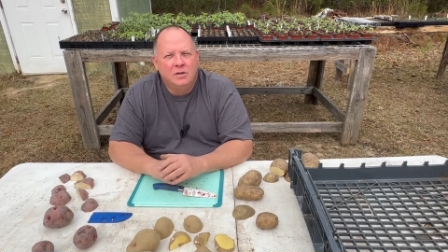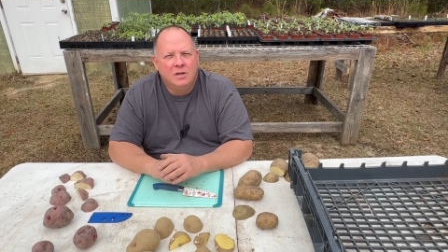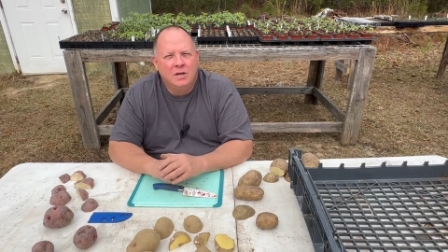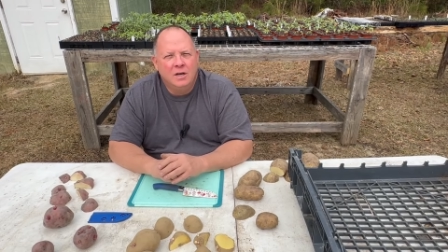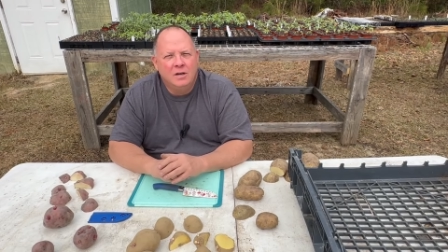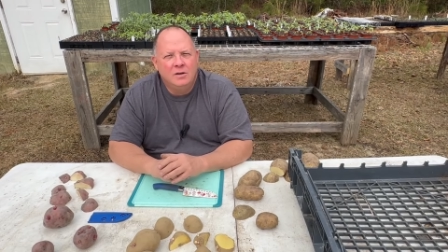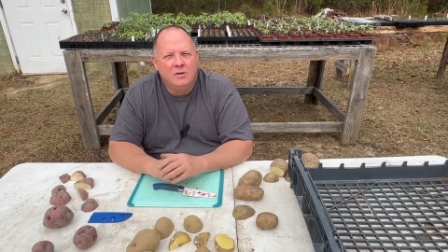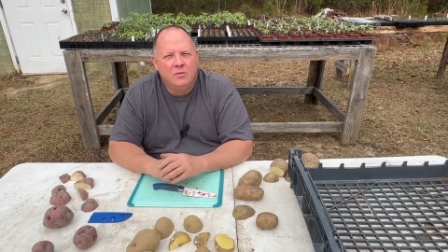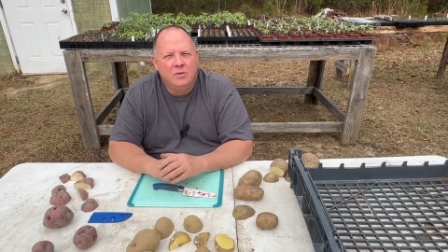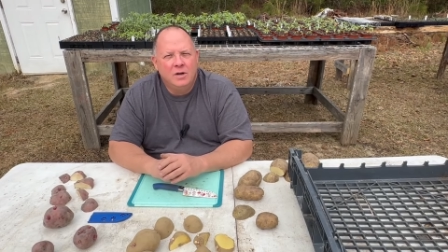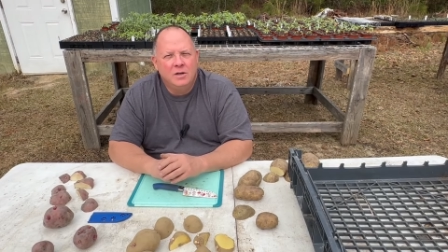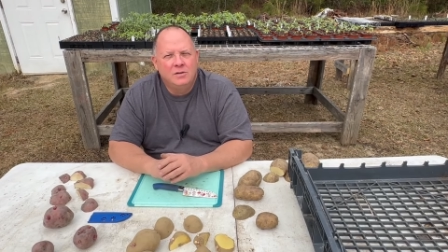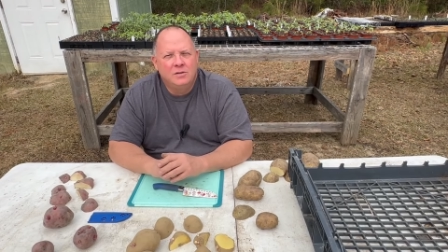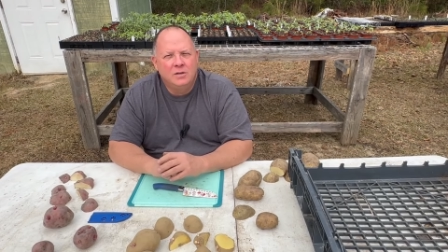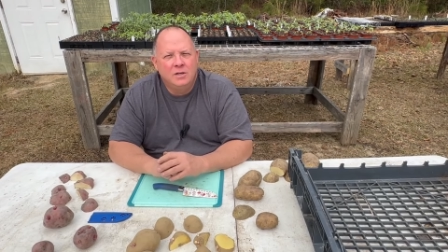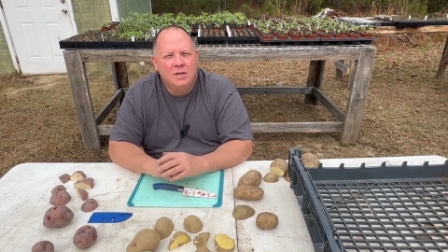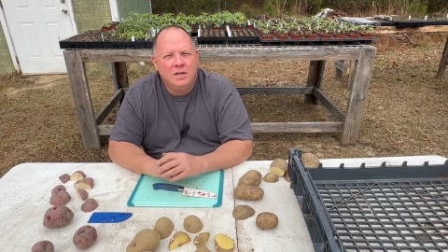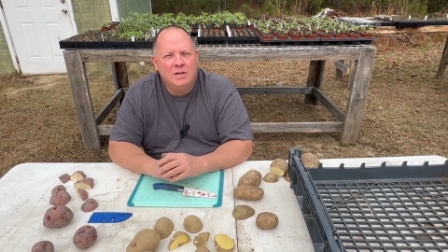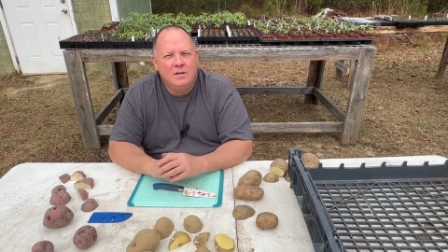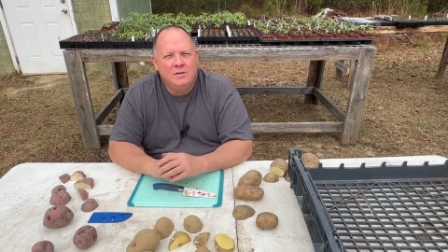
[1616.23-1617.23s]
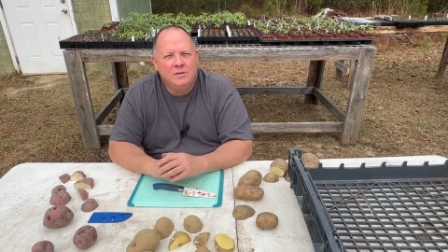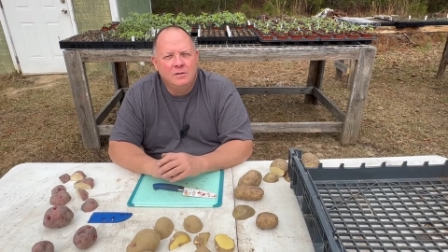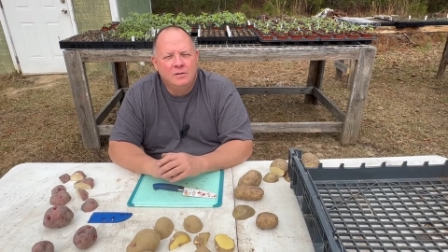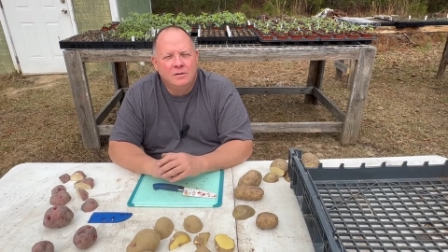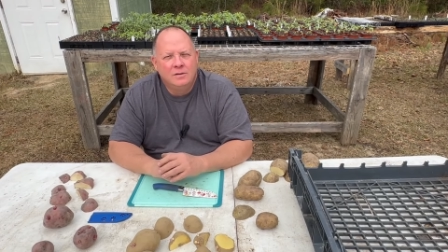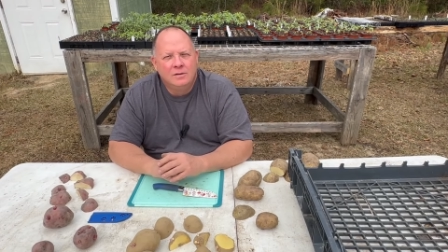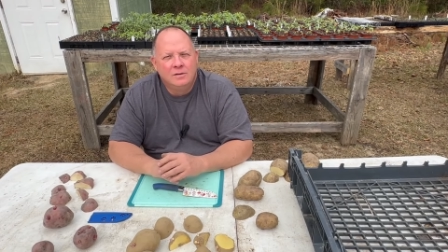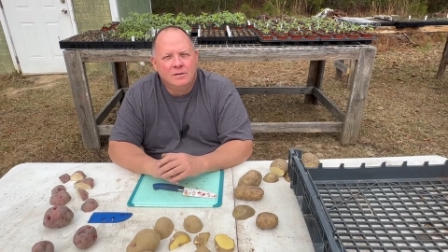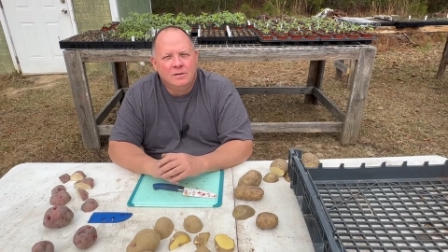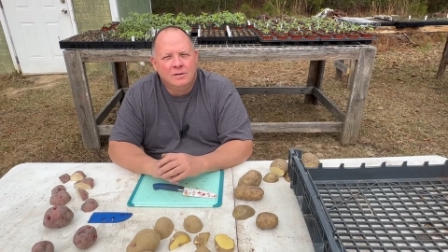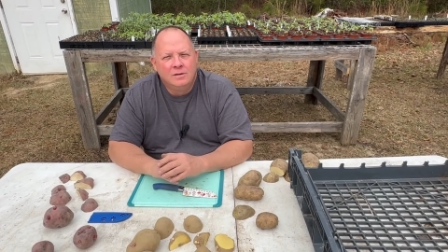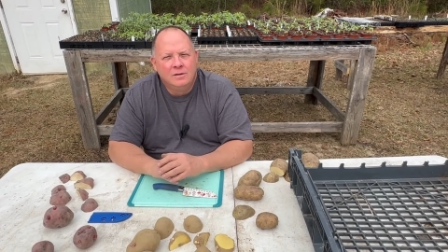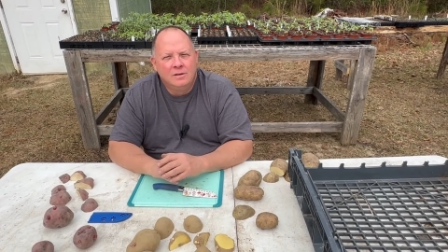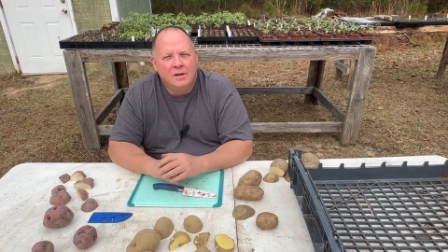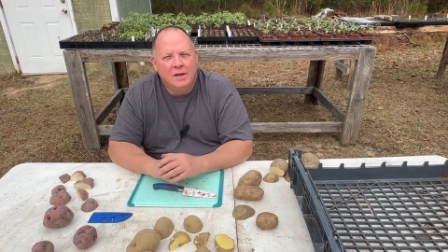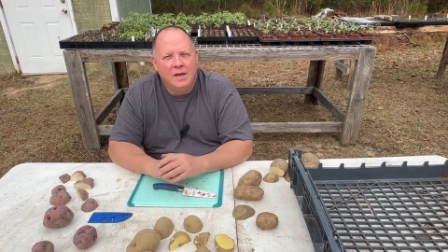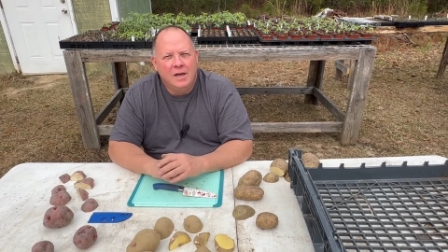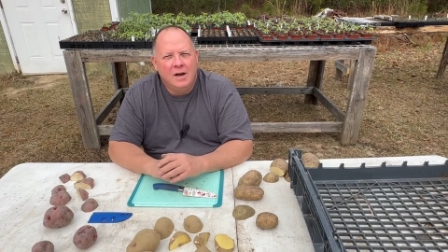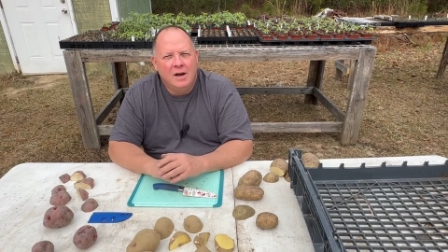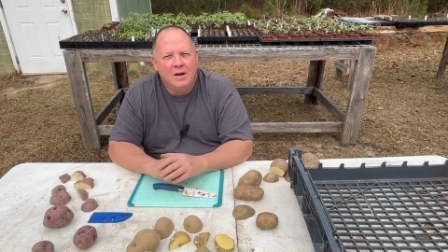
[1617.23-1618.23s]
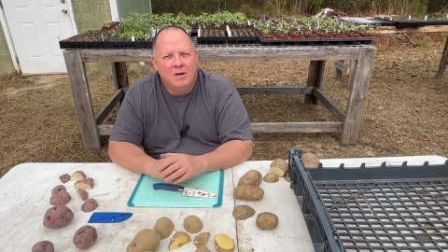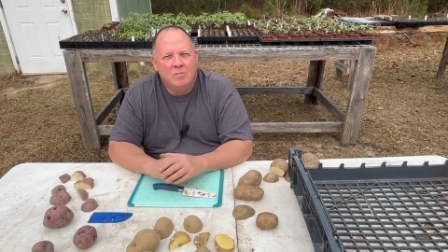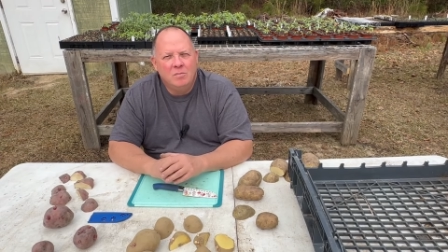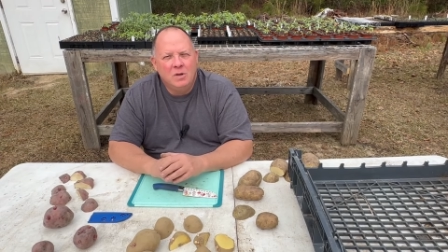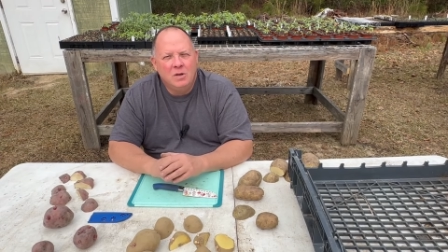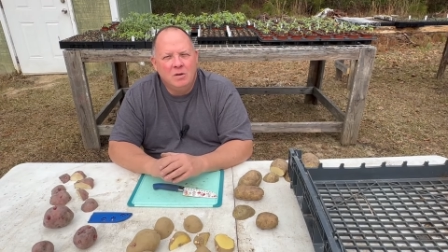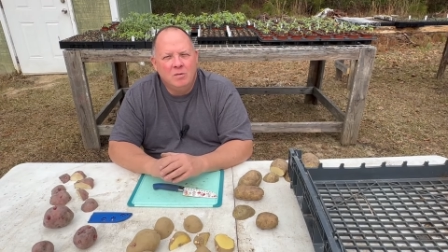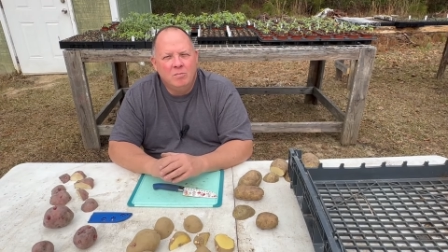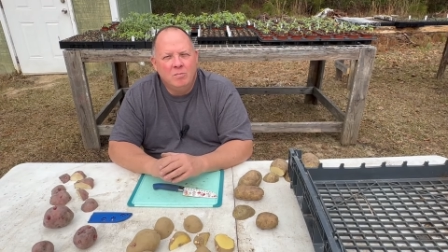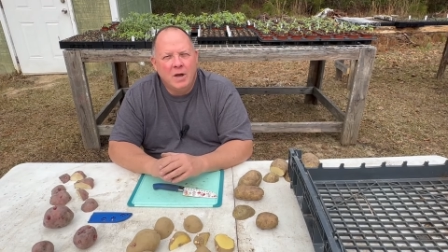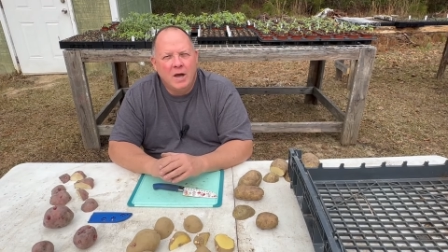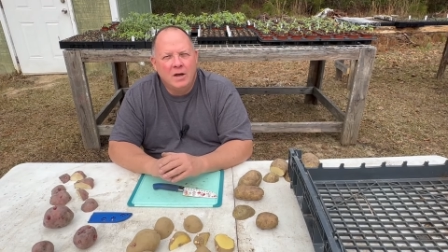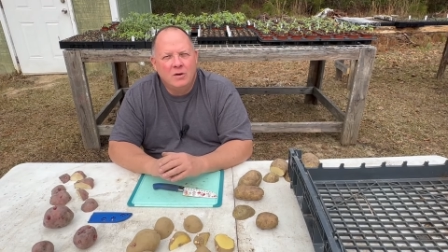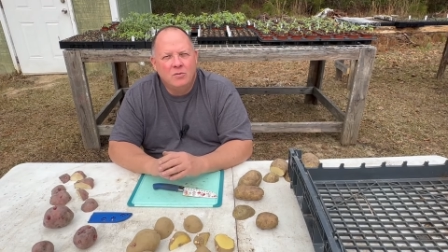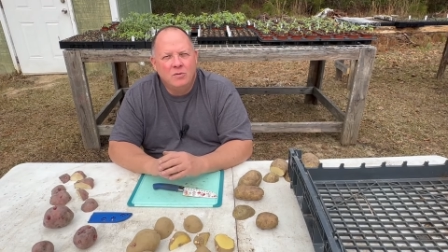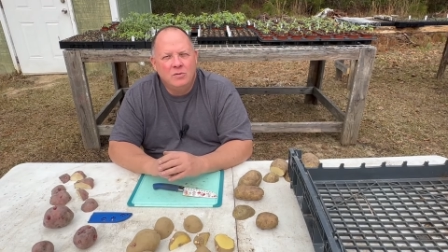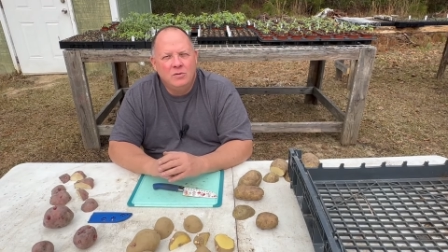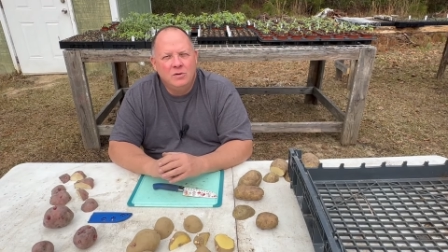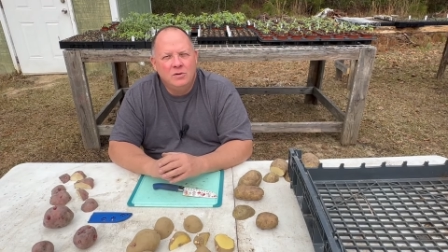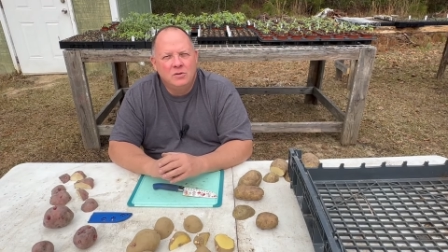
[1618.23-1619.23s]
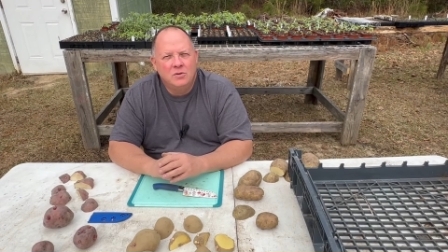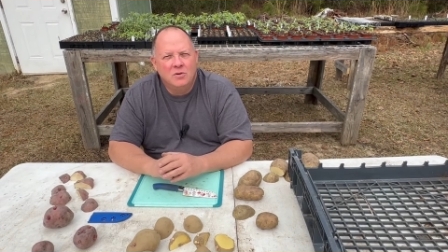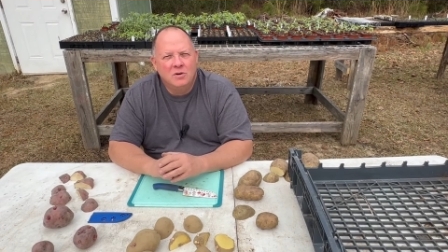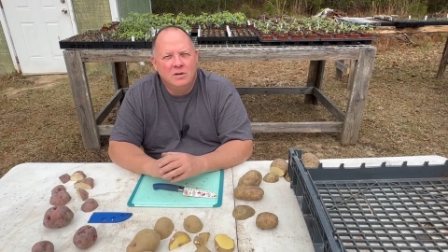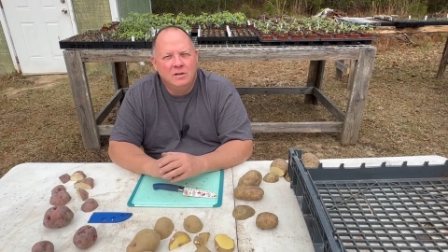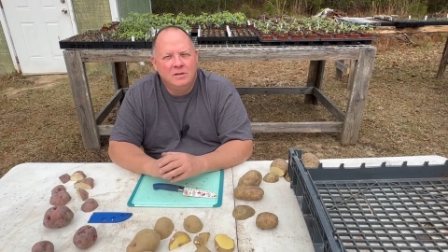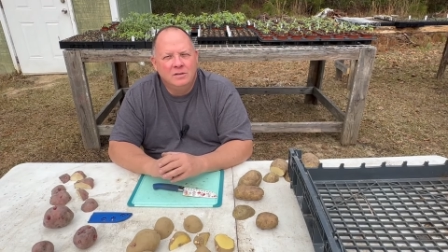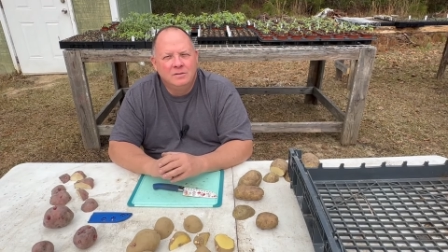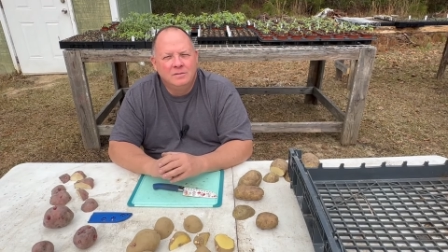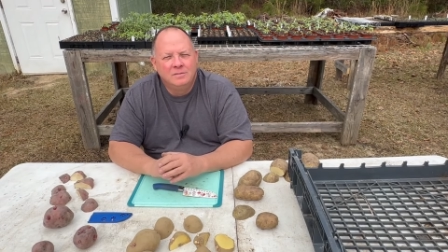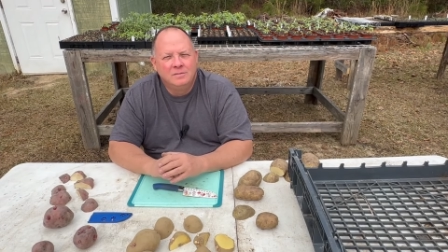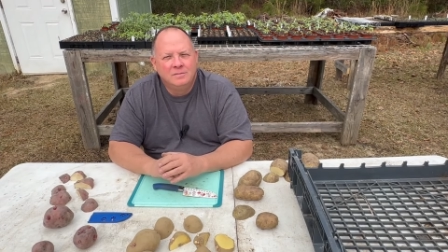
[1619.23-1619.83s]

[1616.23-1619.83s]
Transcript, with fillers: to cutting the rest of these and I'll be back with you shortly.